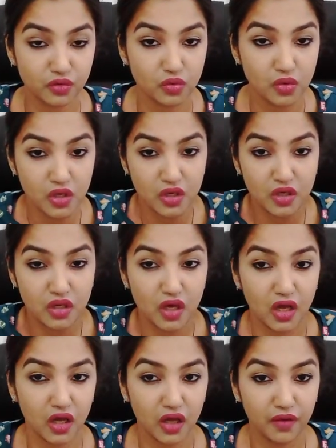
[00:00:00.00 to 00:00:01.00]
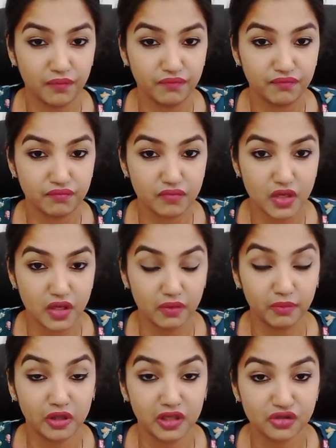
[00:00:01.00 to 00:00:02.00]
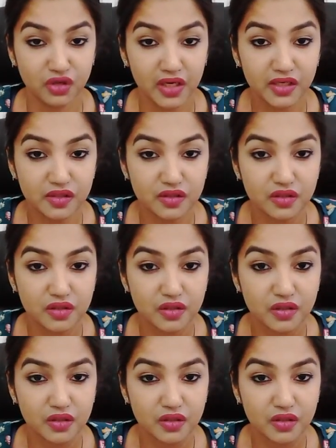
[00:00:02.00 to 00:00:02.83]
to apologize.